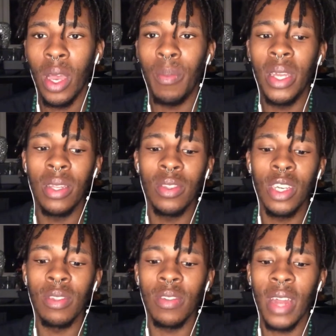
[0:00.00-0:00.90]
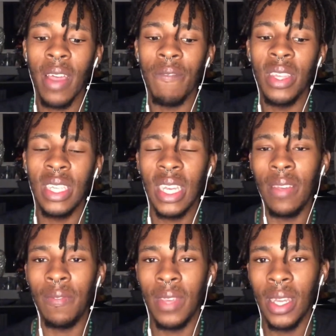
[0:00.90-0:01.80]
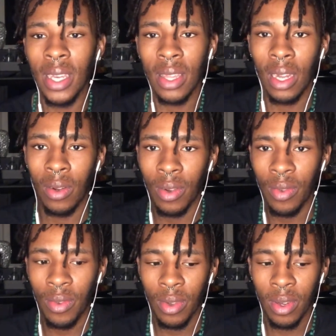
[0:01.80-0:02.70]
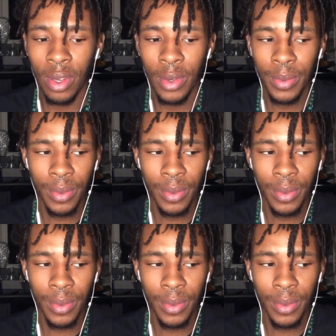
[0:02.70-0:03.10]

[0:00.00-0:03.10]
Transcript: I mean in terms of like physically feeling that love, you know?